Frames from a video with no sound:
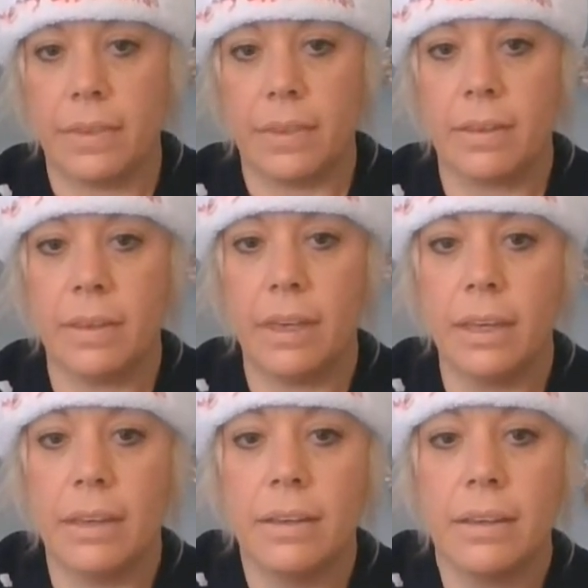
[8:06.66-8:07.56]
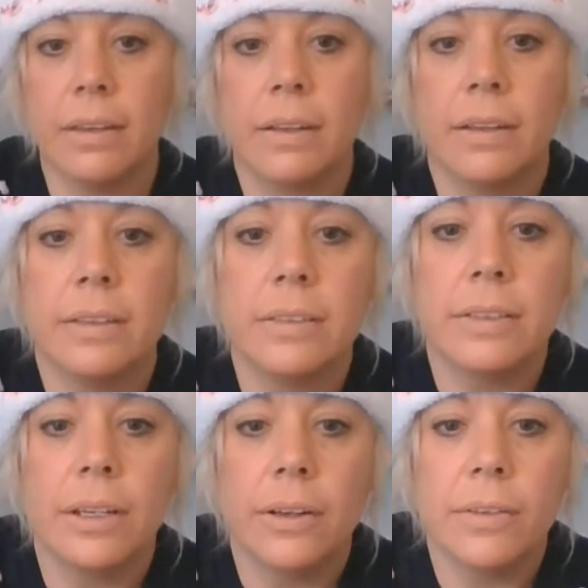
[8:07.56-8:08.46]
Okay,
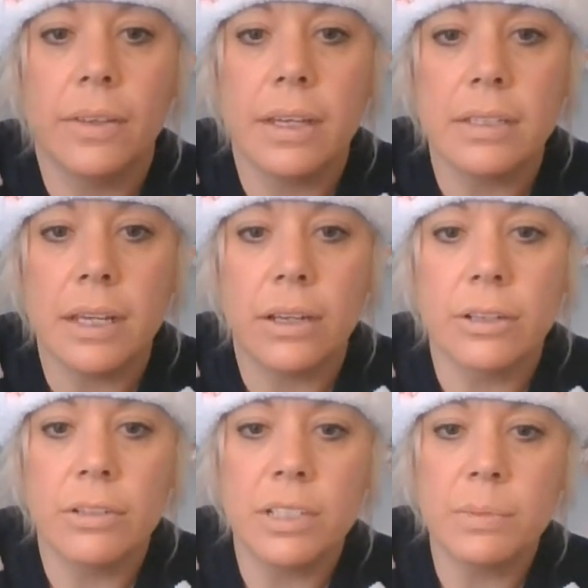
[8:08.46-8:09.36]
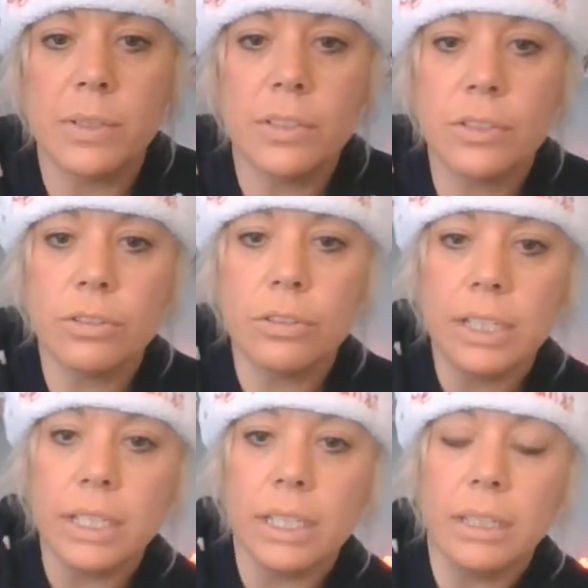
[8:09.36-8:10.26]
so there's our Christmas
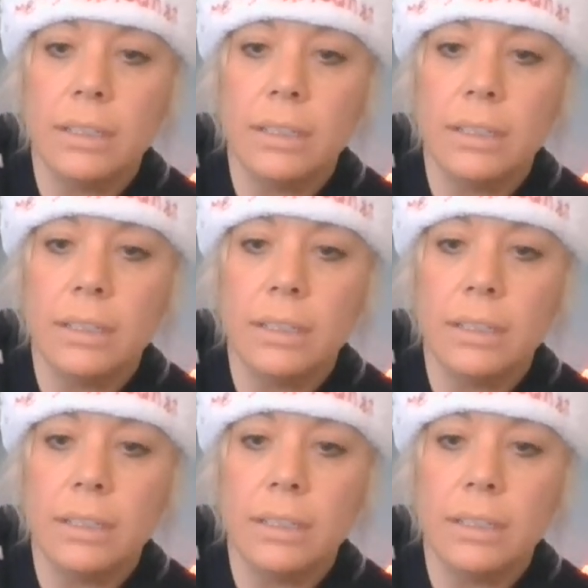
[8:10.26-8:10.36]
tree.